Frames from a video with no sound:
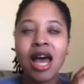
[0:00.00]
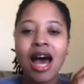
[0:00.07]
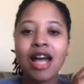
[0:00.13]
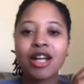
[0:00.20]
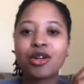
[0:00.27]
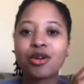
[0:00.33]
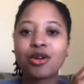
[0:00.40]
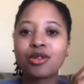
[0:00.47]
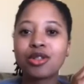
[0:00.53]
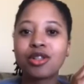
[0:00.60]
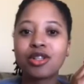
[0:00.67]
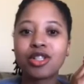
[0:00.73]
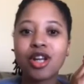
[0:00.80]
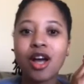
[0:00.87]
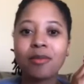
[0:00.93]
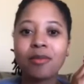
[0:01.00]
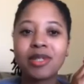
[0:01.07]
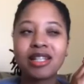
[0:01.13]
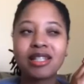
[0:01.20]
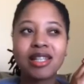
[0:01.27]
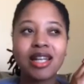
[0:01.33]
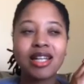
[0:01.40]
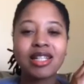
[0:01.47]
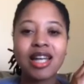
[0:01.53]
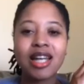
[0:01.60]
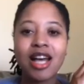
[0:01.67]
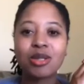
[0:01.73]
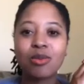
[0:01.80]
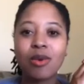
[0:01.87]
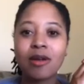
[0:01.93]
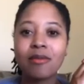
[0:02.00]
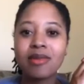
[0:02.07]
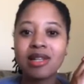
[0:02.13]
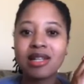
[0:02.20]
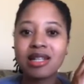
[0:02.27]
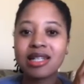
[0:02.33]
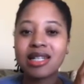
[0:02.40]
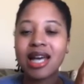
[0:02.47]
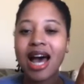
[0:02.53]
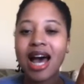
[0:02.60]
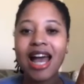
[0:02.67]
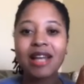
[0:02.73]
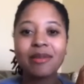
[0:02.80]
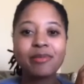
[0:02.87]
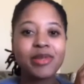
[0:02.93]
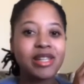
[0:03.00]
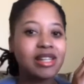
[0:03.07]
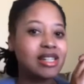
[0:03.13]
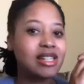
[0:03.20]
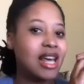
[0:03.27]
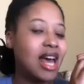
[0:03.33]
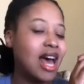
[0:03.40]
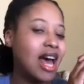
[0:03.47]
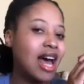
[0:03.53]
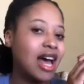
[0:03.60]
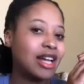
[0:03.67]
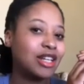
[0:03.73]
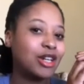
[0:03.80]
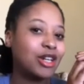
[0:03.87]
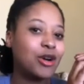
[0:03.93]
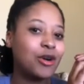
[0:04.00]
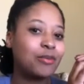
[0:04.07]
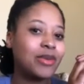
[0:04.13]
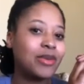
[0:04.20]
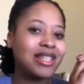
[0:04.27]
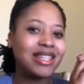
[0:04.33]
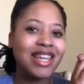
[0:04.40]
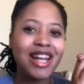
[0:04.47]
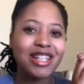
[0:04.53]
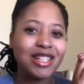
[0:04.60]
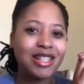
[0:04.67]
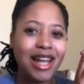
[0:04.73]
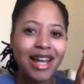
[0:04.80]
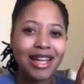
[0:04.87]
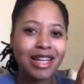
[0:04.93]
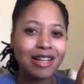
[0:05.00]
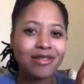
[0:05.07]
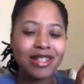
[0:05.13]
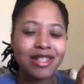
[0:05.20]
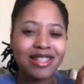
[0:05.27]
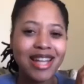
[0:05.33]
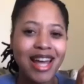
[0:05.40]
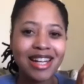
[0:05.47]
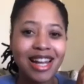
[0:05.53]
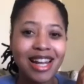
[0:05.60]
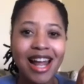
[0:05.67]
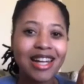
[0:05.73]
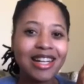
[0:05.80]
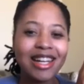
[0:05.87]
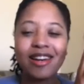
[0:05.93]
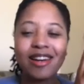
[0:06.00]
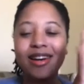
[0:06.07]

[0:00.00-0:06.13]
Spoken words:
I'd go to the shops and sanitize 1 million times and, get to like even stand in line.